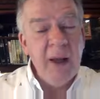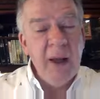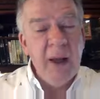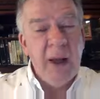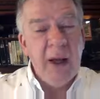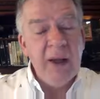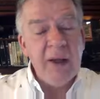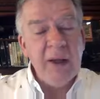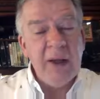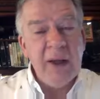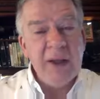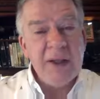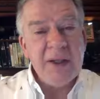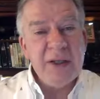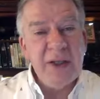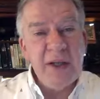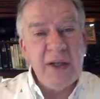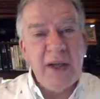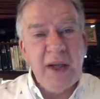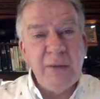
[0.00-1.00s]
I thought
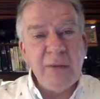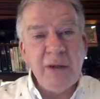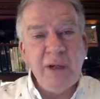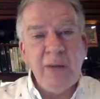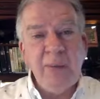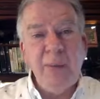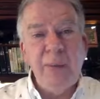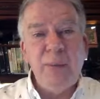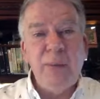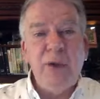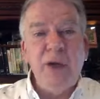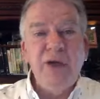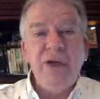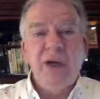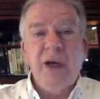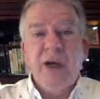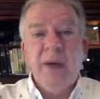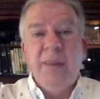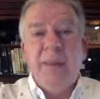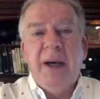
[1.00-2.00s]
Sunday I was going to be
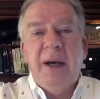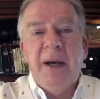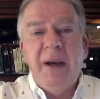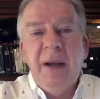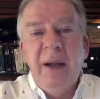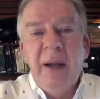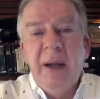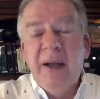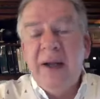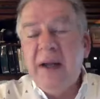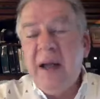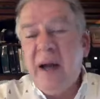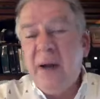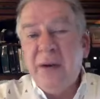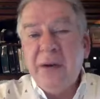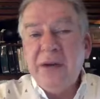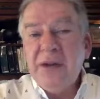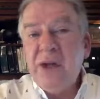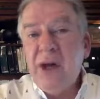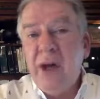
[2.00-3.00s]
preaching about
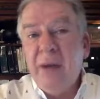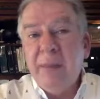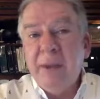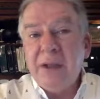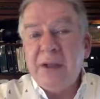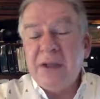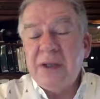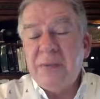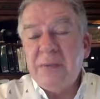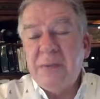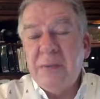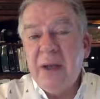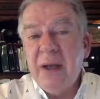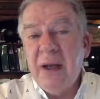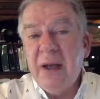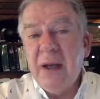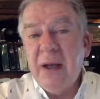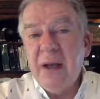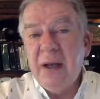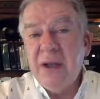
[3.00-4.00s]
doubting Thomas
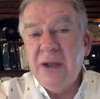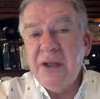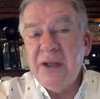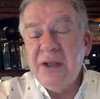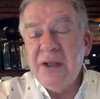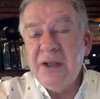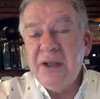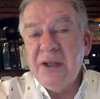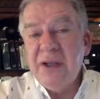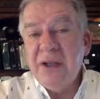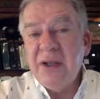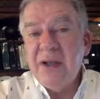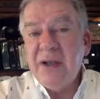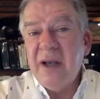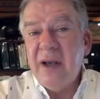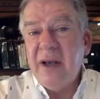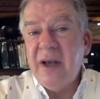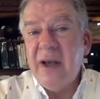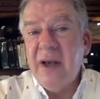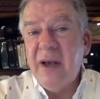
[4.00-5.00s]
and Jesus'
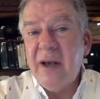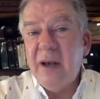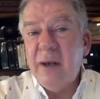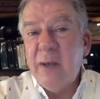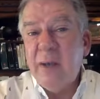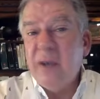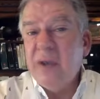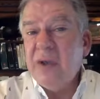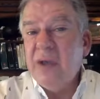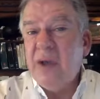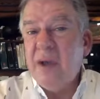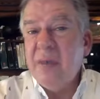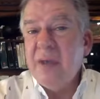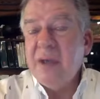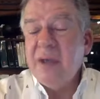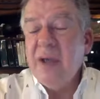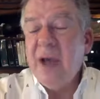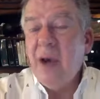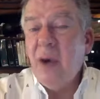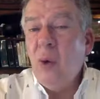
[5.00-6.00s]
encounter with
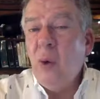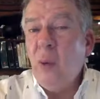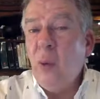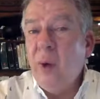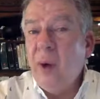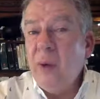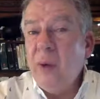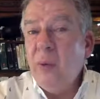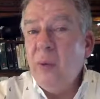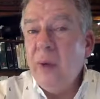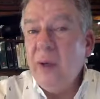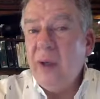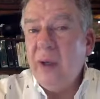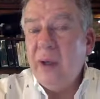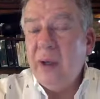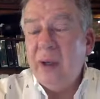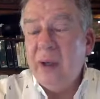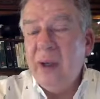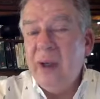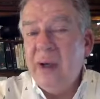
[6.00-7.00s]
Thomas one
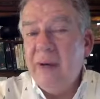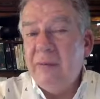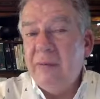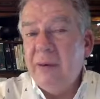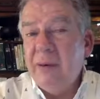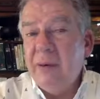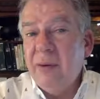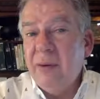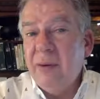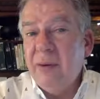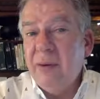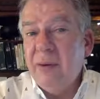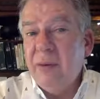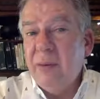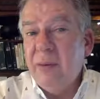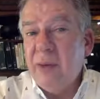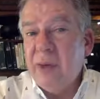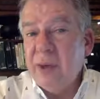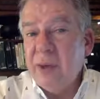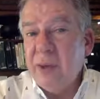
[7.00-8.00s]
week after
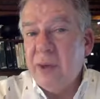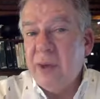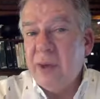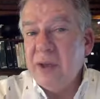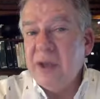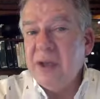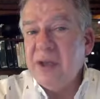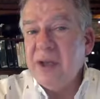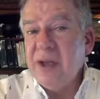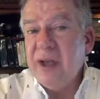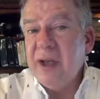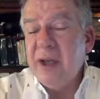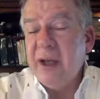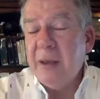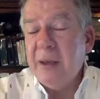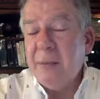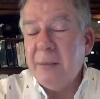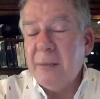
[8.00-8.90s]
Resurrection Sunday.